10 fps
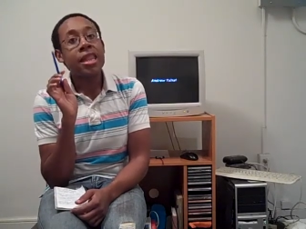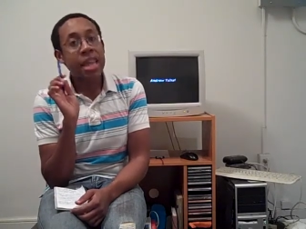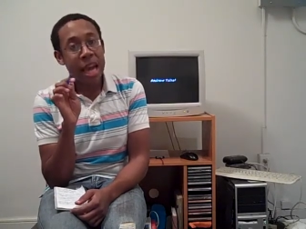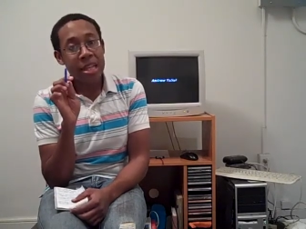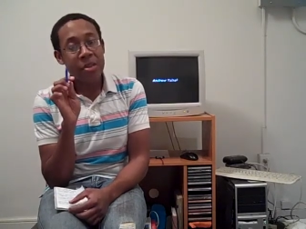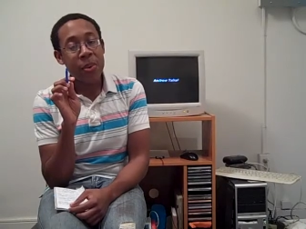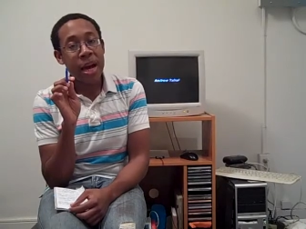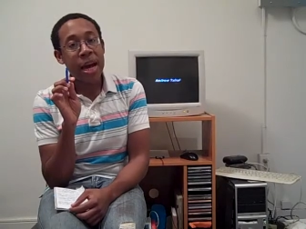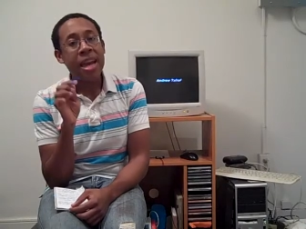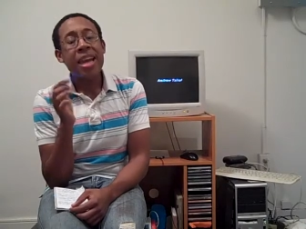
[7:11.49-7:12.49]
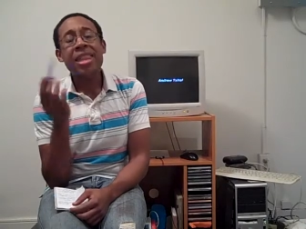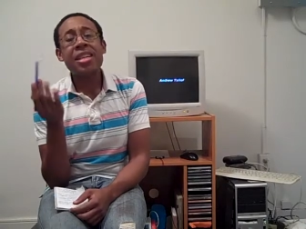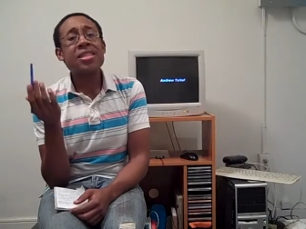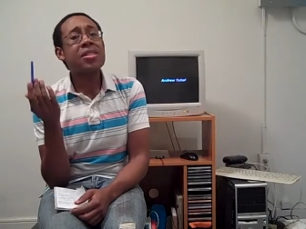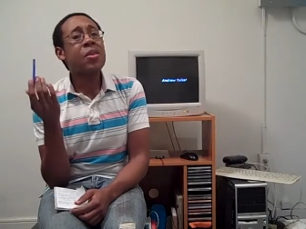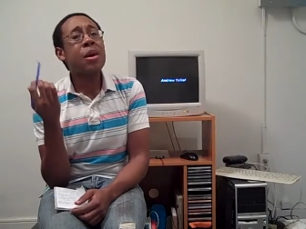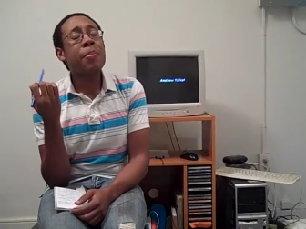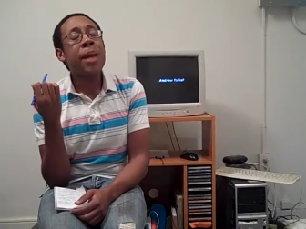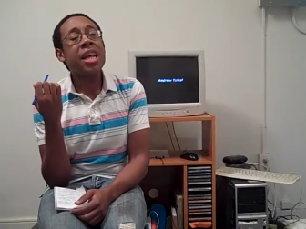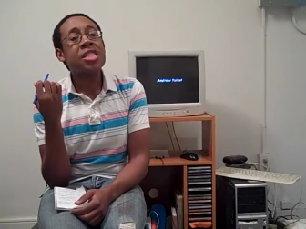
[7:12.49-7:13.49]
That's why. There's no
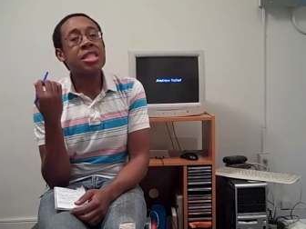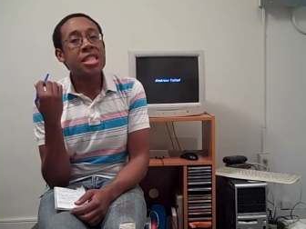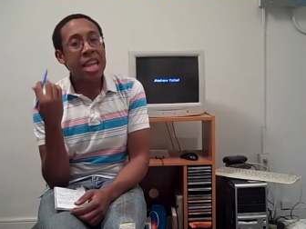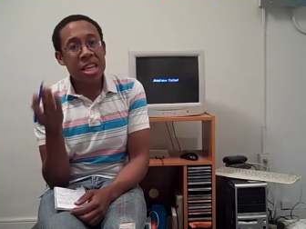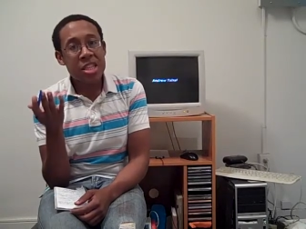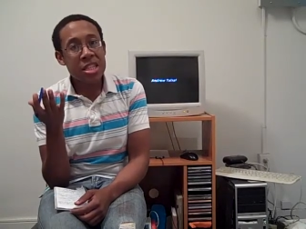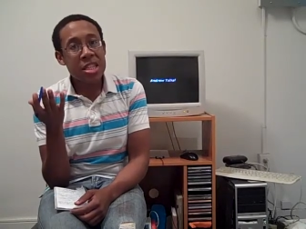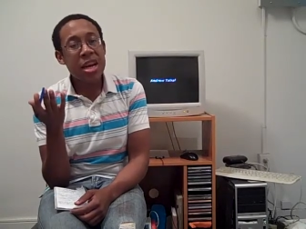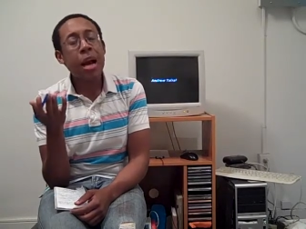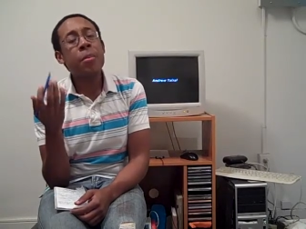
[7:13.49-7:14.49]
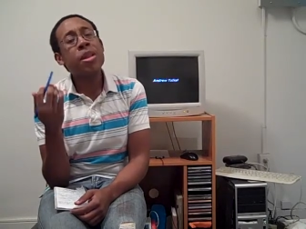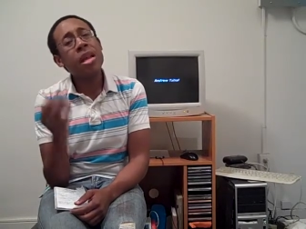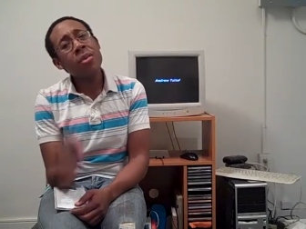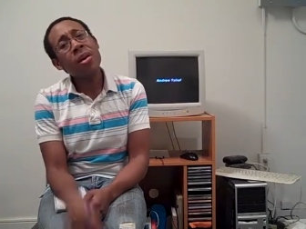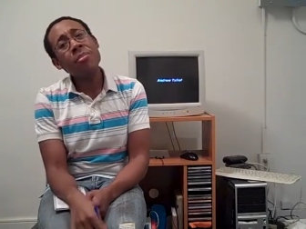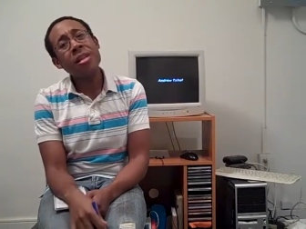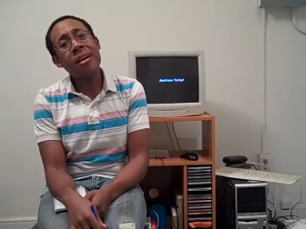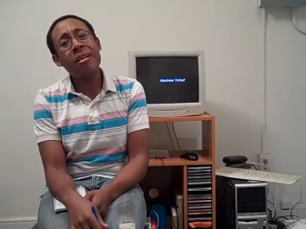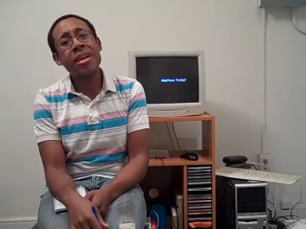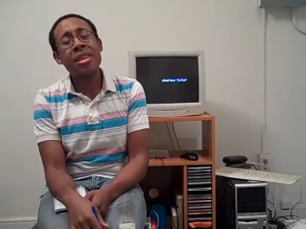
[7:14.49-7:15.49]
imagination to a blow up
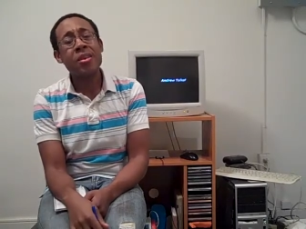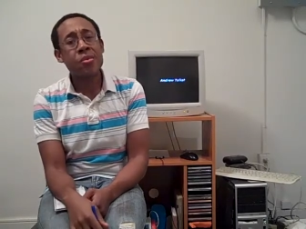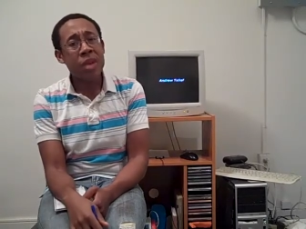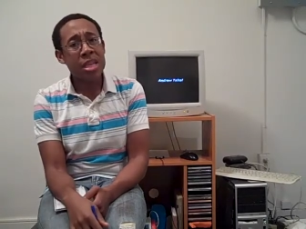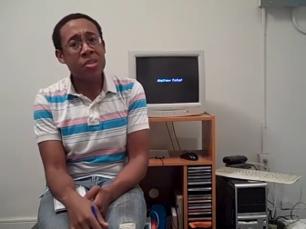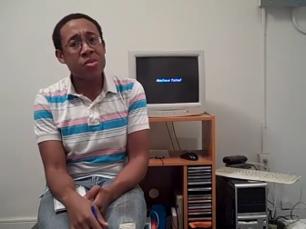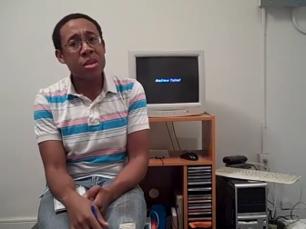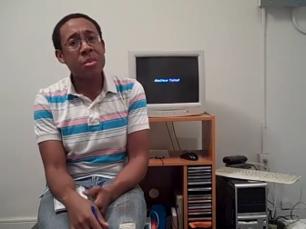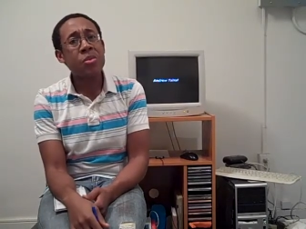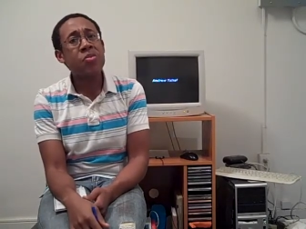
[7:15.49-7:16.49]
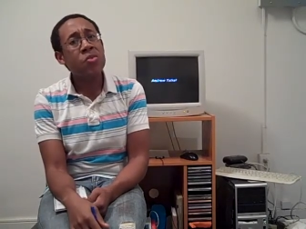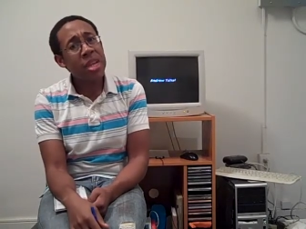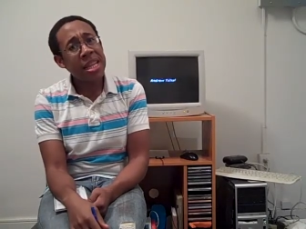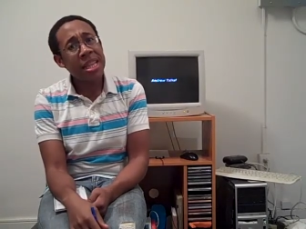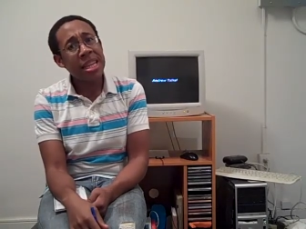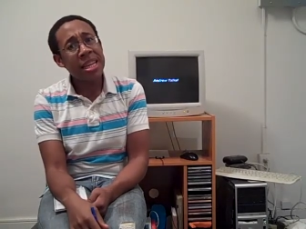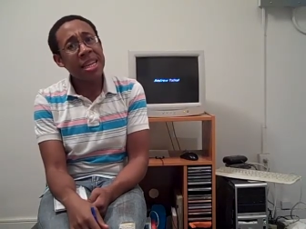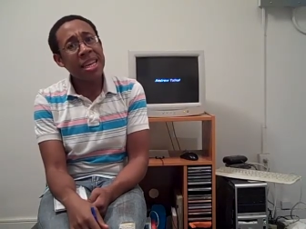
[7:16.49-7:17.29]
doll in the restroom. Really?